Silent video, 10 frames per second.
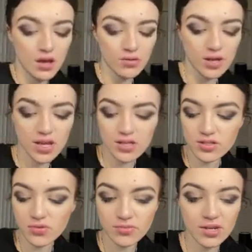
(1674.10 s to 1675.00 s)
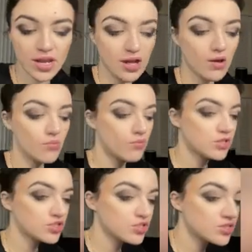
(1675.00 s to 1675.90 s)
Okay, so now
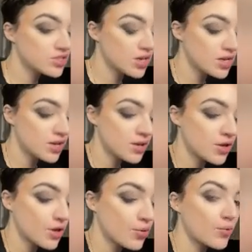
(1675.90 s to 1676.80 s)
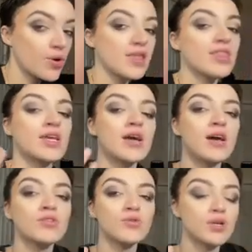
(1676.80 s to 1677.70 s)
once you're done with the
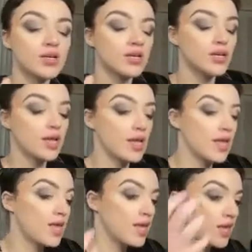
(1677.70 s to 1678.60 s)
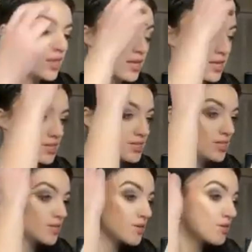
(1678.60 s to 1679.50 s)
contour and the
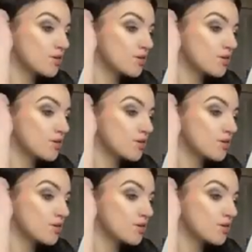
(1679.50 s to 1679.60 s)
concealer